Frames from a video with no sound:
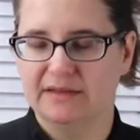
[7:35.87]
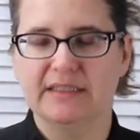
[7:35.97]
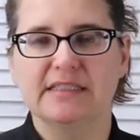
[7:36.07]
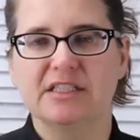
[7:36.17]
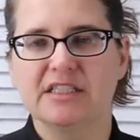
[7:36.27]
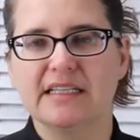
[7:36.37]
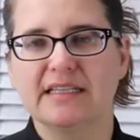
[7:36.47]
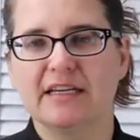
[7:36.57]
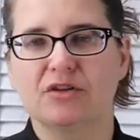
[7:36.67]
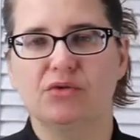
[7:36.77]
Let's just
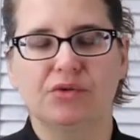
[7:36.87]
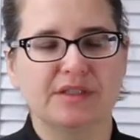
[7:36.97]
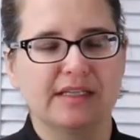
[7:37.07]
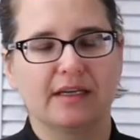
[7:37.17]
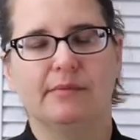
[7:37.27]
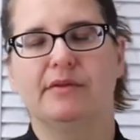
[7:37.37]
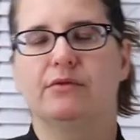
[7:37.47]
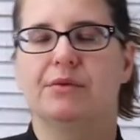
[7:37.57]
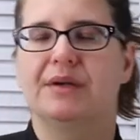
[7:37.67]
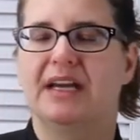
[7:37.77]
let that cool a second
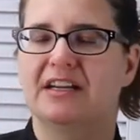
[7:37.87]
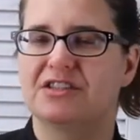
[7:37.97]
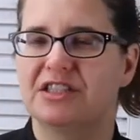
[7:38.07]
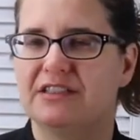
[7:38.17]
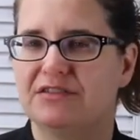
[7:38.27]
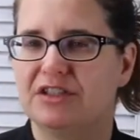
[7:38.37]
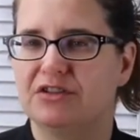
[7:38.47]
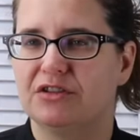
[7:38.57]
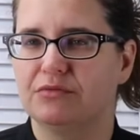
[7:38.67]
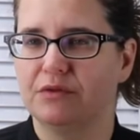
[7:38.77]
before we can actually give it a
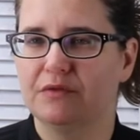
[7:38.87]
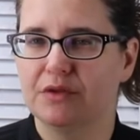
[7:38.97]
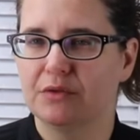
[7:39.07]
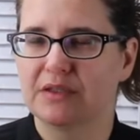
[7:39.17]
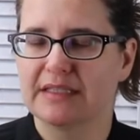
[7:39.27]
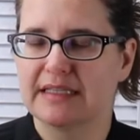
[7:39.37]
good review because